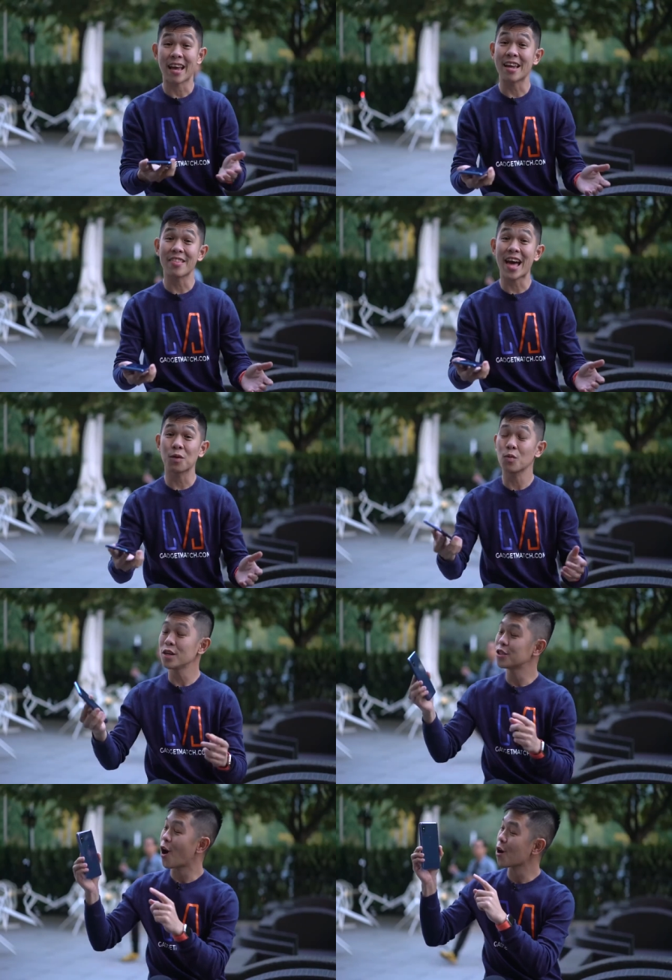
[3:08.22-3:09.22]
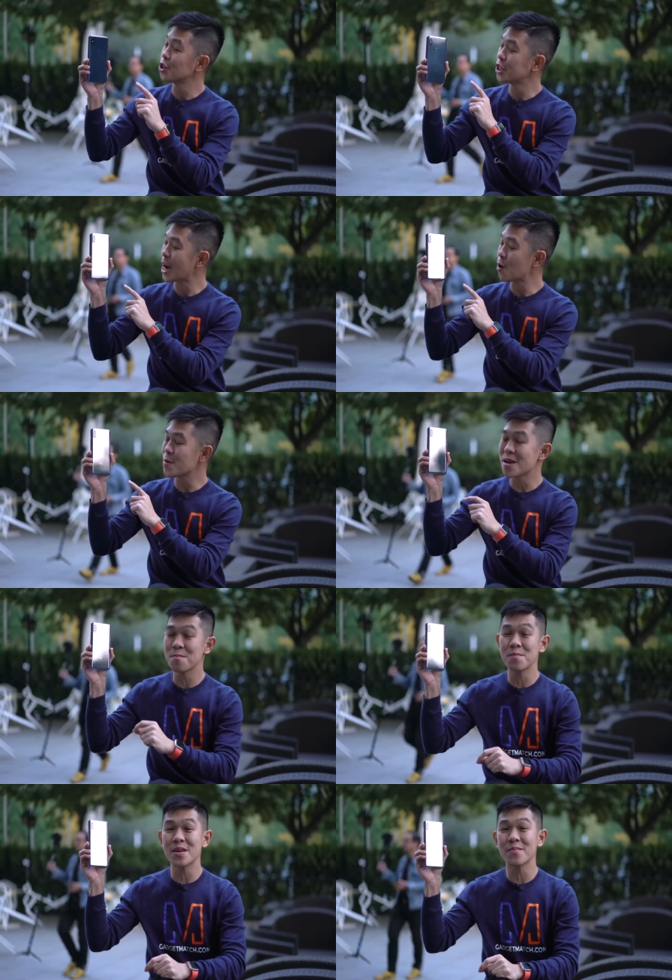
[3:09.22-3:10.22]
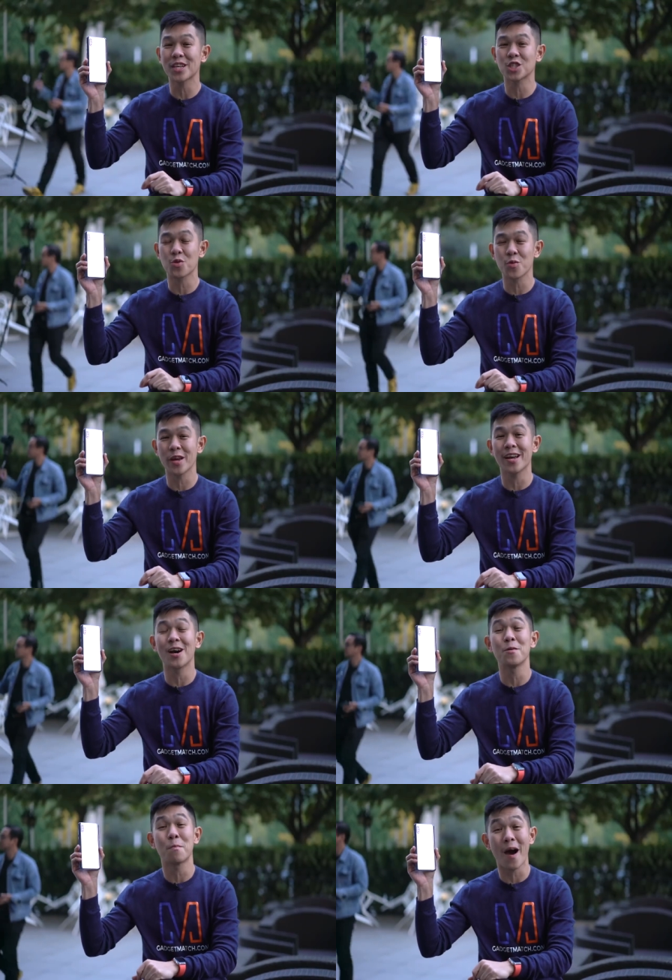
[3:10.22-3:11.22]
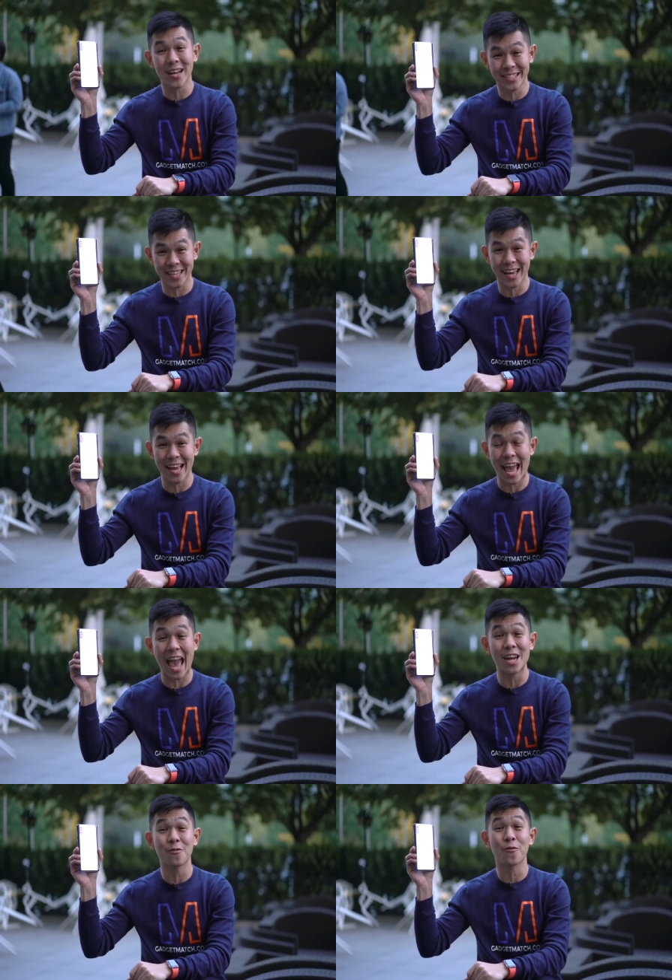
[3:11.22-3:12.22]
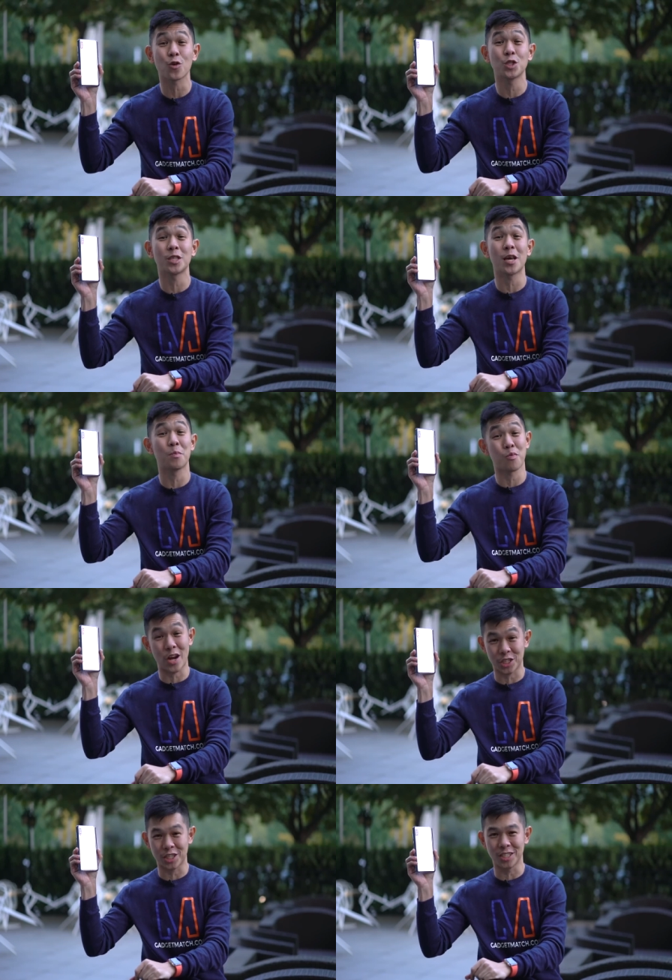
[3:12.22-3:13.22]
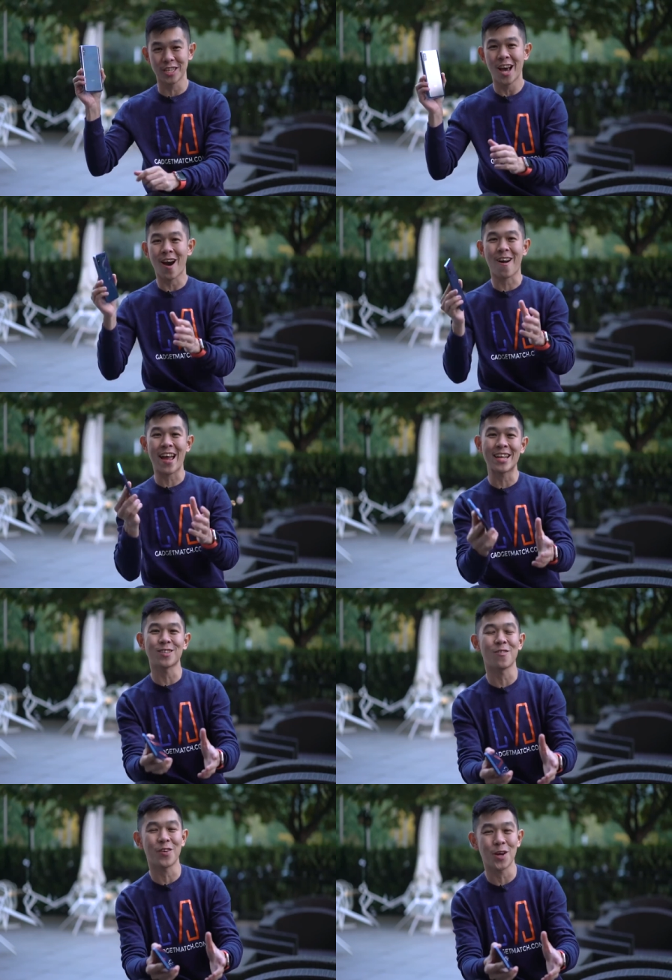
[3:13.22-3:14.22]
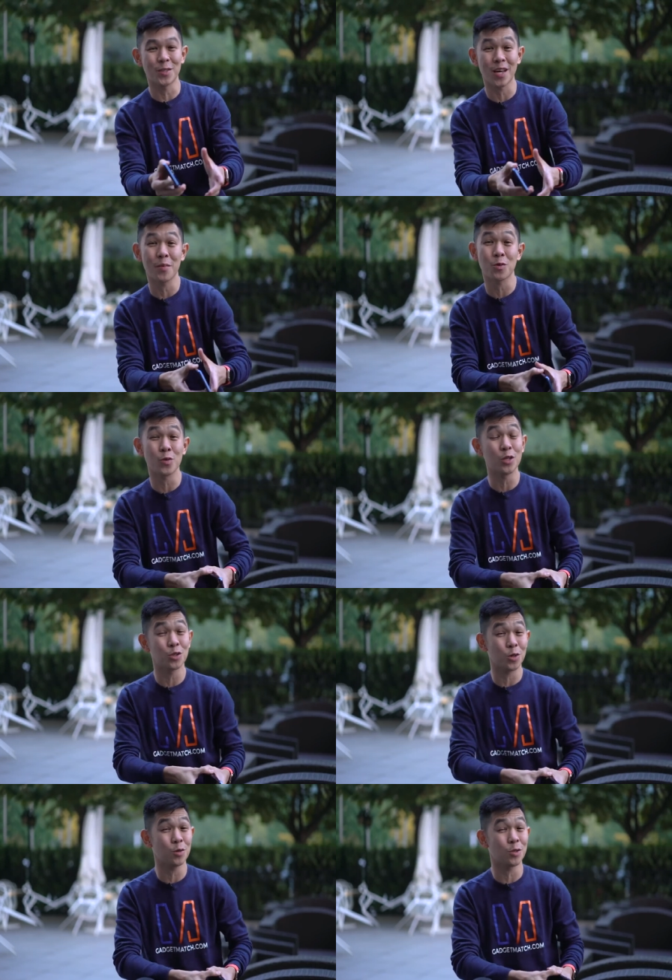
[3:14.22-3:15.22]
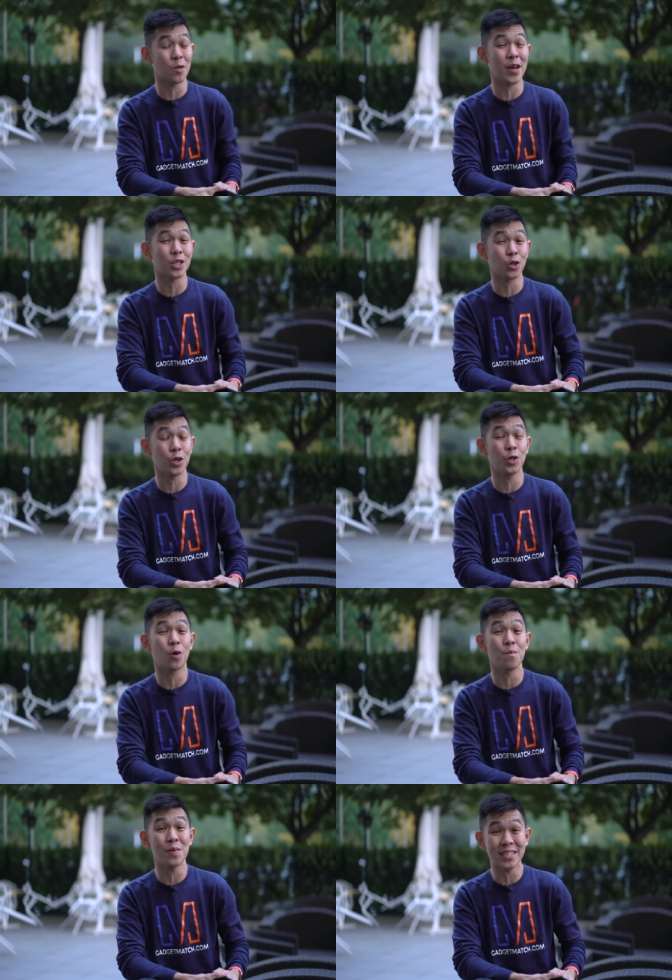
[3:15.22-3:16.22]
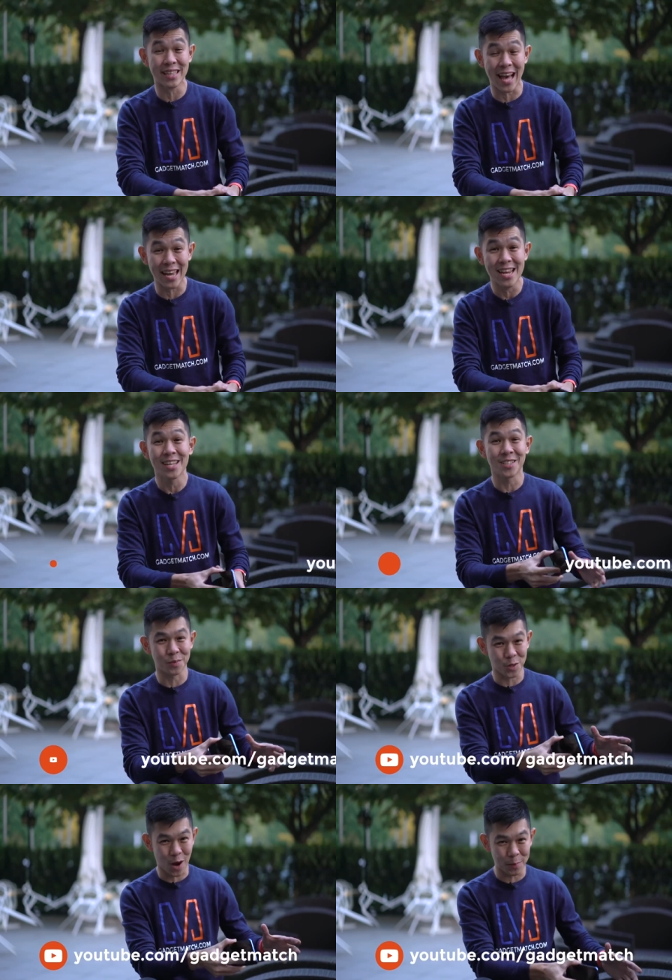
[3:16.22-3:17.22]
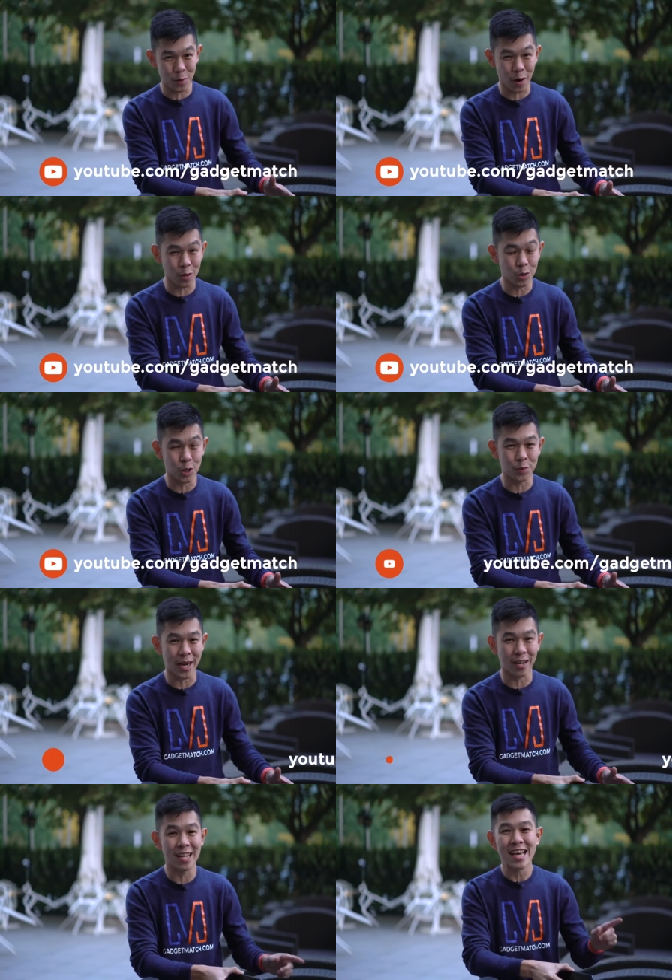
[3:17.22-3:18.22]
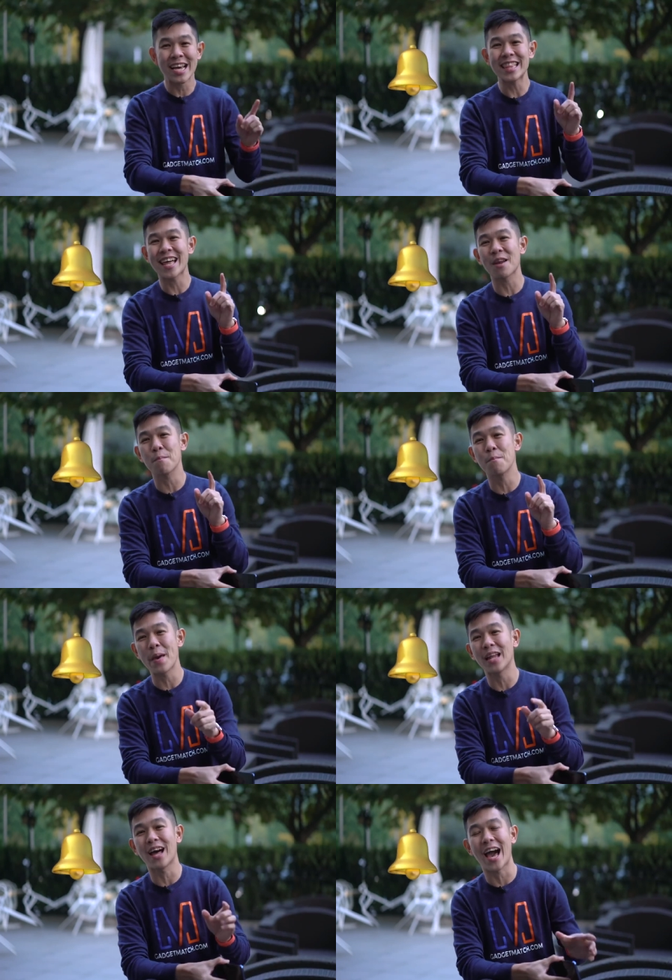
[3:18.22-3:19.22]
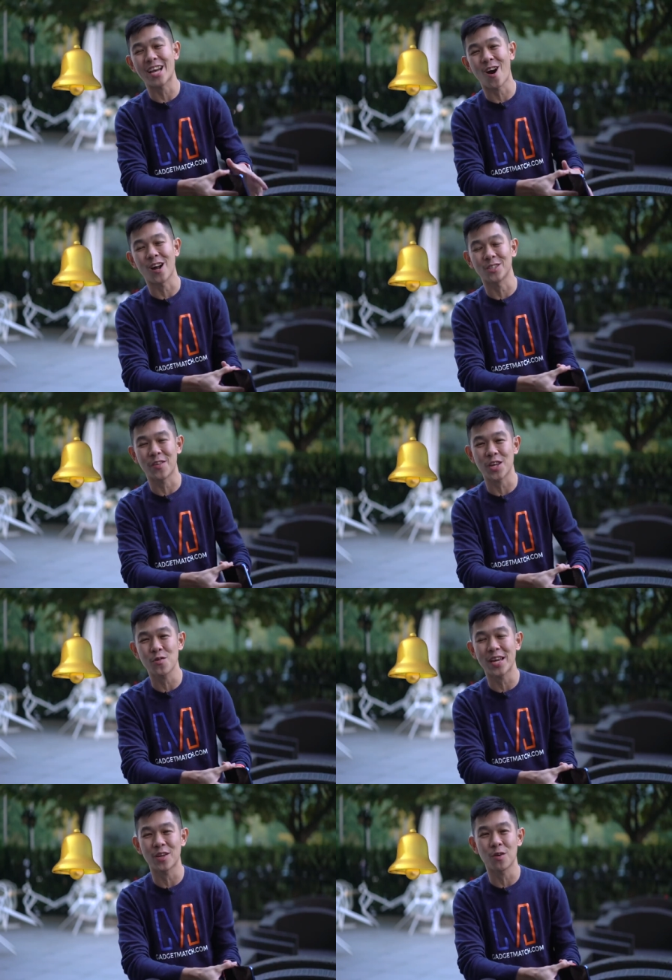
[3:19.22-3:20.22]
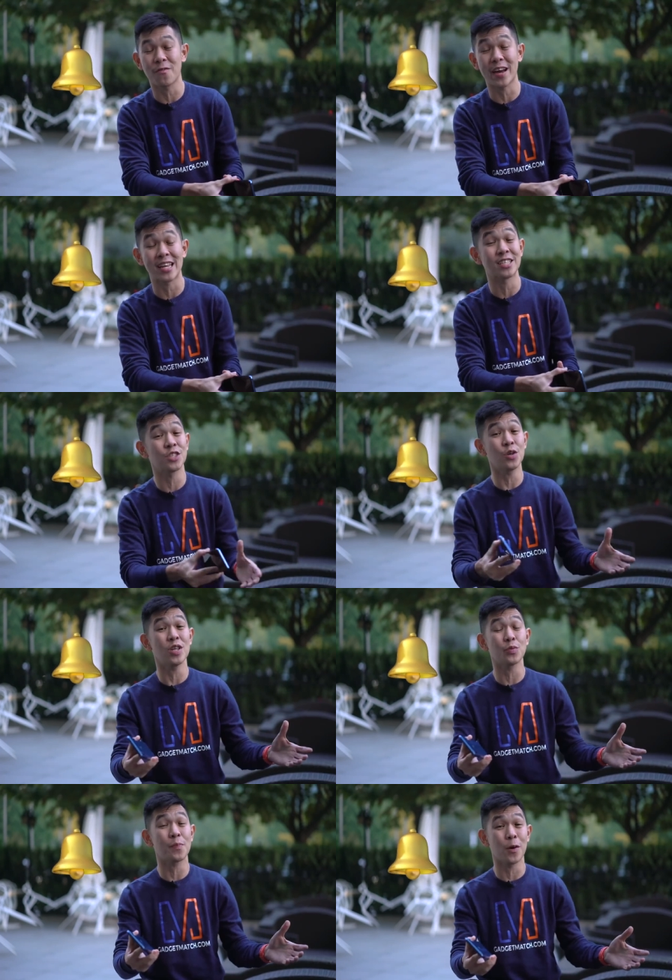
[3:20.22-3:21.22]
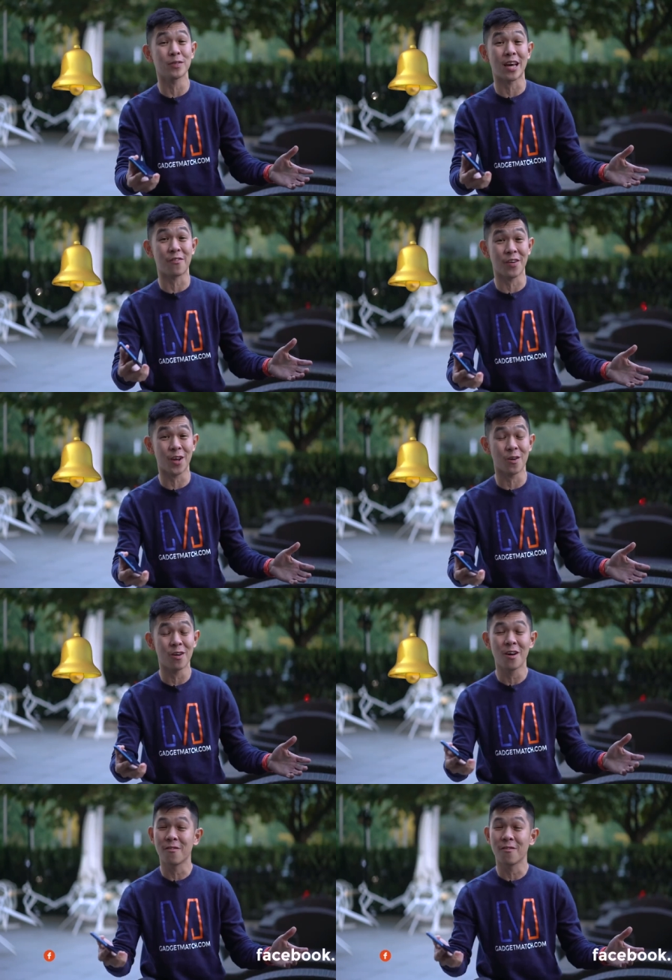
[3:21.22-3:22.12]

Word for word: And that was our Xiaomi Mi Mix 3 unboxing and first impressions. Our hands-on video is coming real soon, so to make sure you don't miss that, subscribe to our YouTube channel, hit that bell icon so that you get notified as soon as we post that video,